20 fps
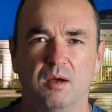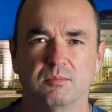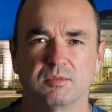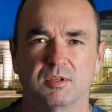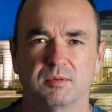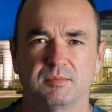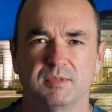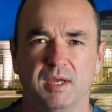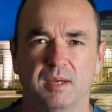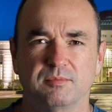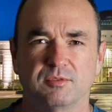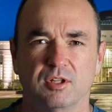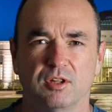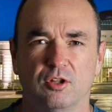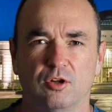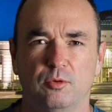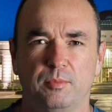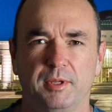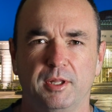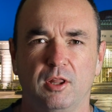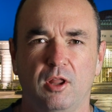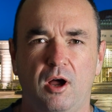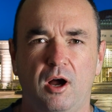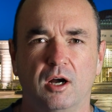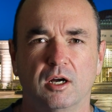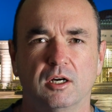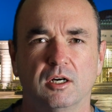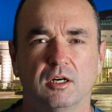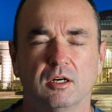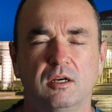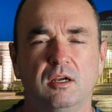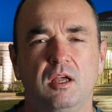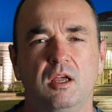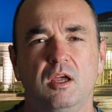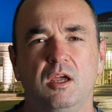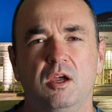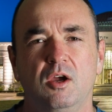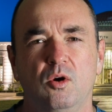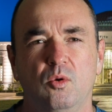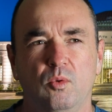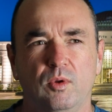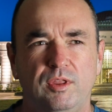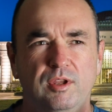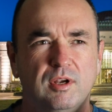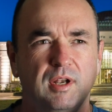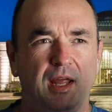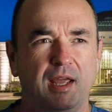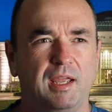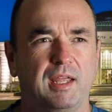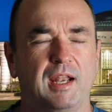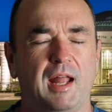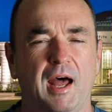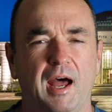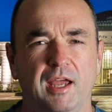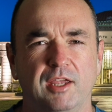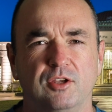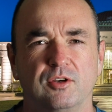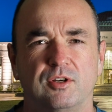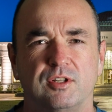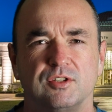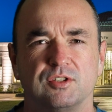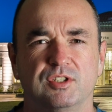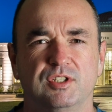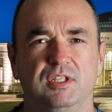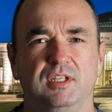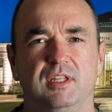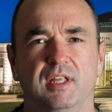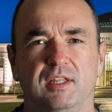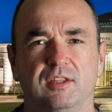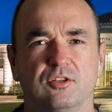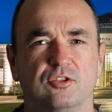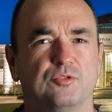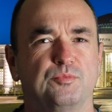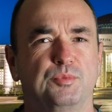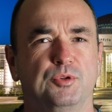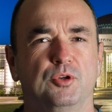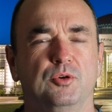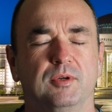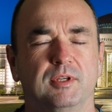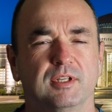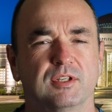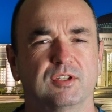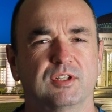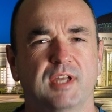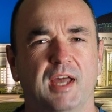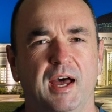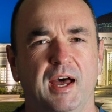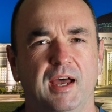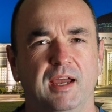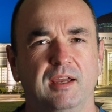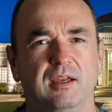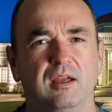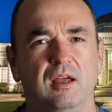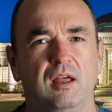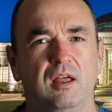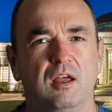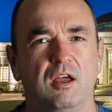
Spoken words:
sometimes a little bit longer. With your naked eye, you can see that there's blue in the sky,